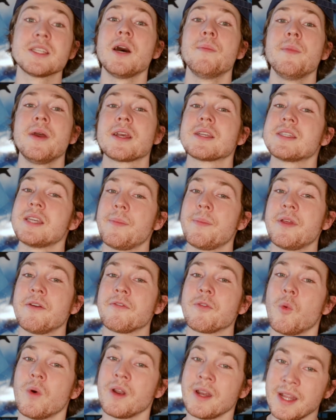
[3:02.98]
Some accept
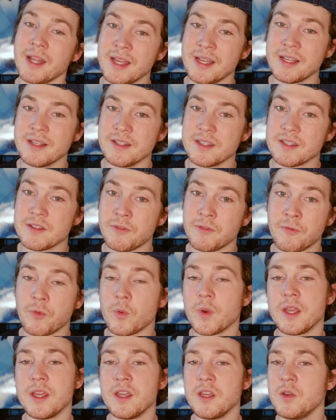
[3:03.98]
it for what it is,
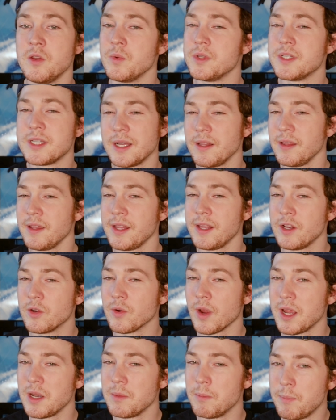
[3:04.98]
free
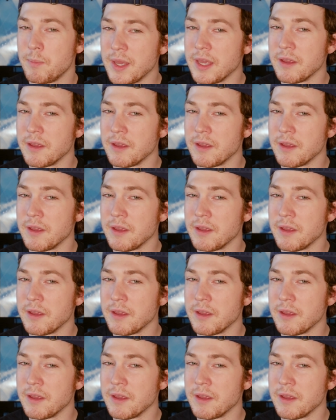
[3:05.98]
utility-grade